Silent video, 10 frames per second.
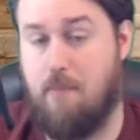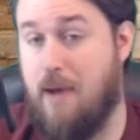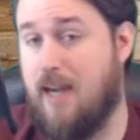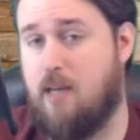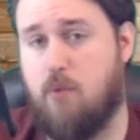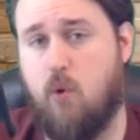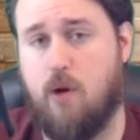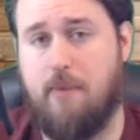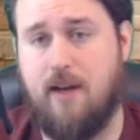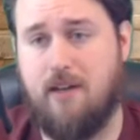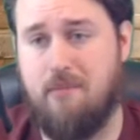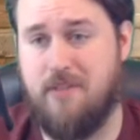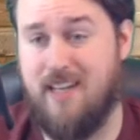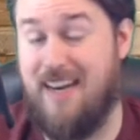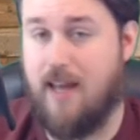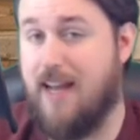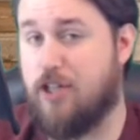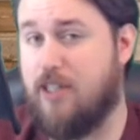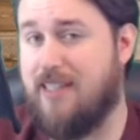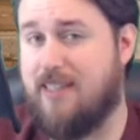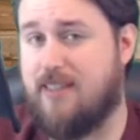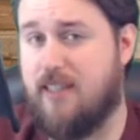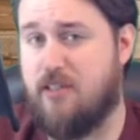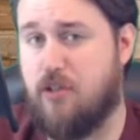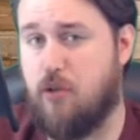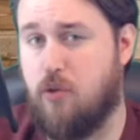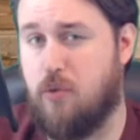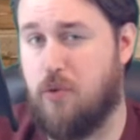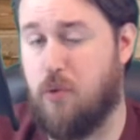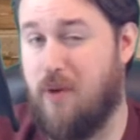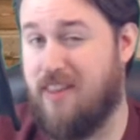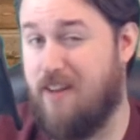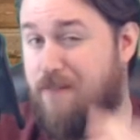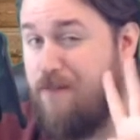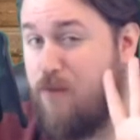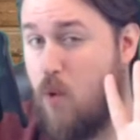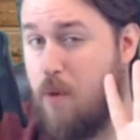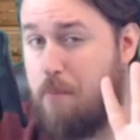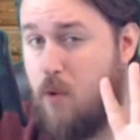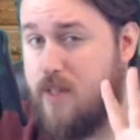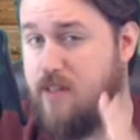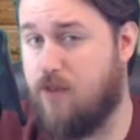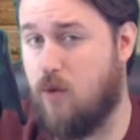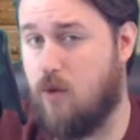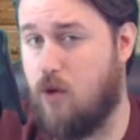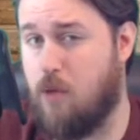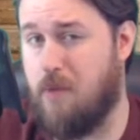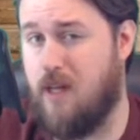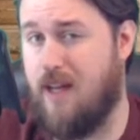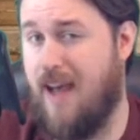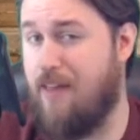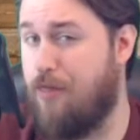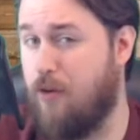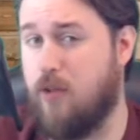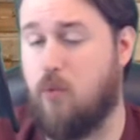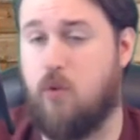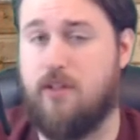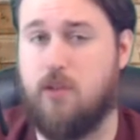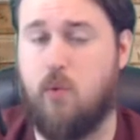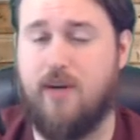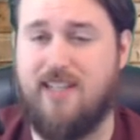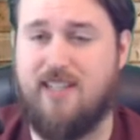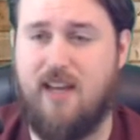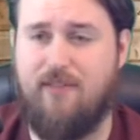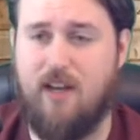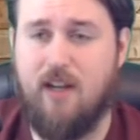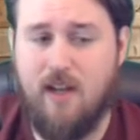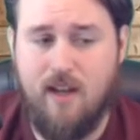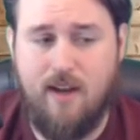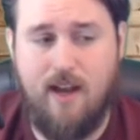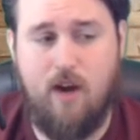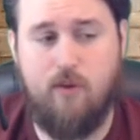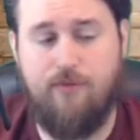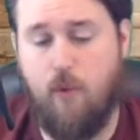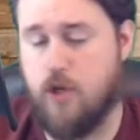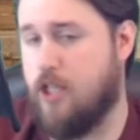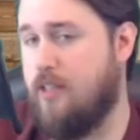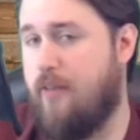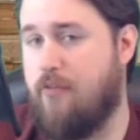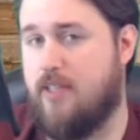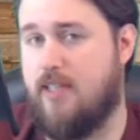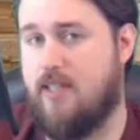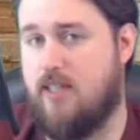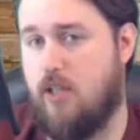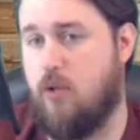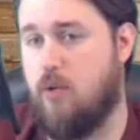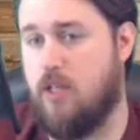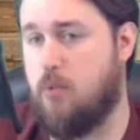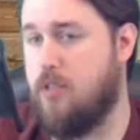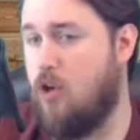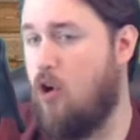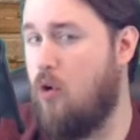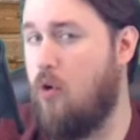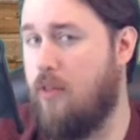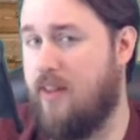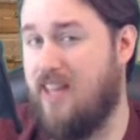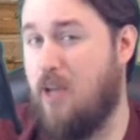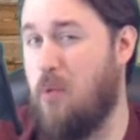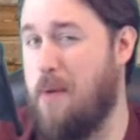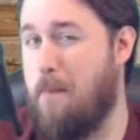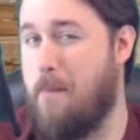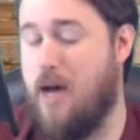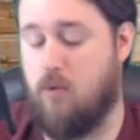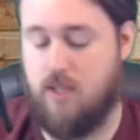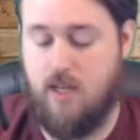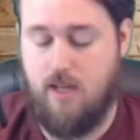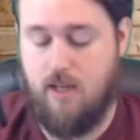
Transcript: the backup quarterback comes in and actually leads TCU to within 4 points of Oklahoma at 31-27. Now, unfortunately for TCU, this was all that they would mount